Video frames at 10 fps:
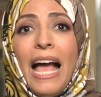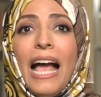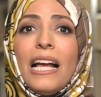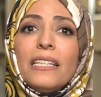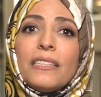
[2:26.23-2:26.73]

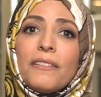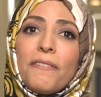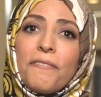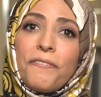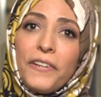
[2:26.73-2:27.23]
and
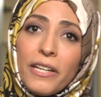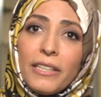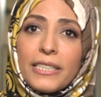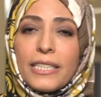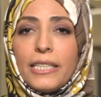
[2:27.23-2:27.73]

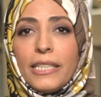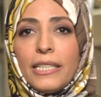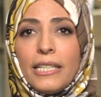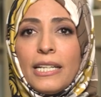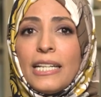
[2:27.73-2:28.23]
fearlessly
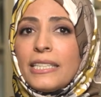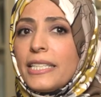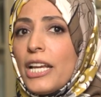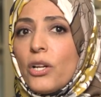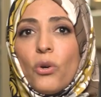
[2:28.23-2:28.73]

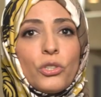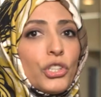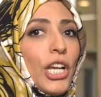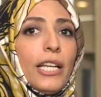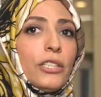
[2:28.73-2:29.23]
take on
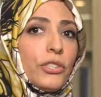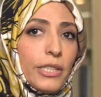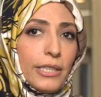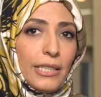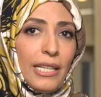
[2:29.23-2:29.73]

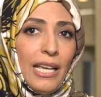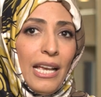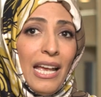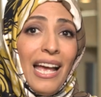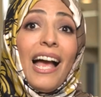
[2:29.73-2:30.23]
challenges,
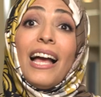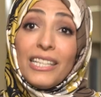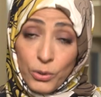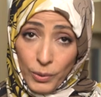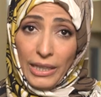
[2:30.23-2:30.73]

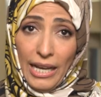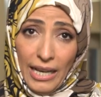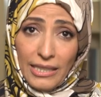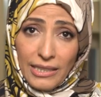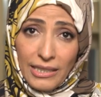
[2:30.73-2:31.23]
as well
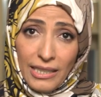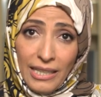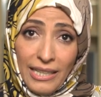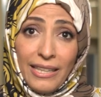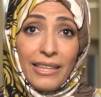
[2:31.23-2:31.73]
as
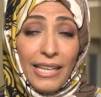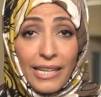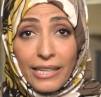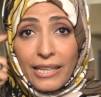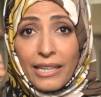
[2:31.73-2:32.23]

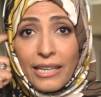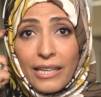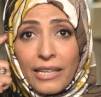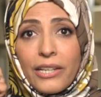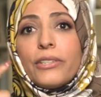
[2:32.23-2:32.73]
think
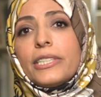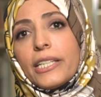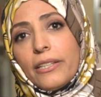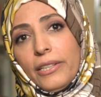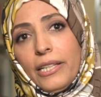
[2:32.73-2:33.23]

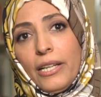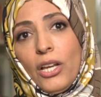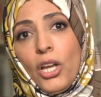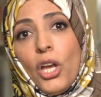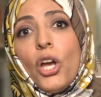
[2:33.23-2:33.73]
critically.
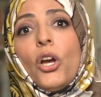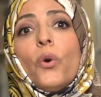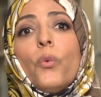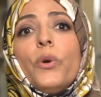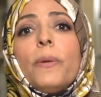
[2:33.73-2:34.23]

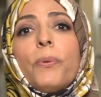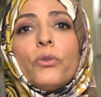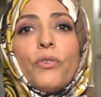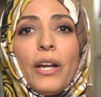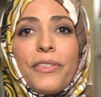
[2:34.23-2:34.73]
We
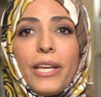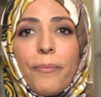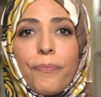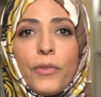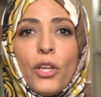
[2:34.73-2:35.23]
provide them
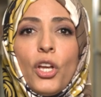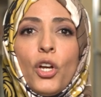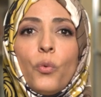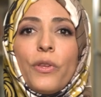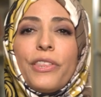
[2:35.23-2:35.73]

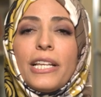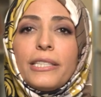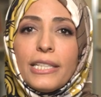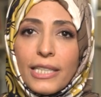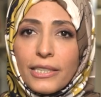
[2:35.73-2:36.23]
with the
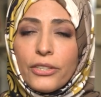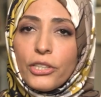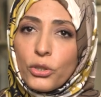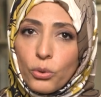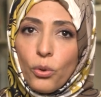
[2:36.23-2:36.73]

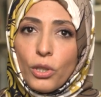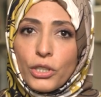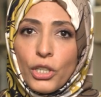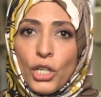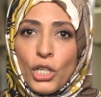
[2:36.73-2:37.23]
necessary tools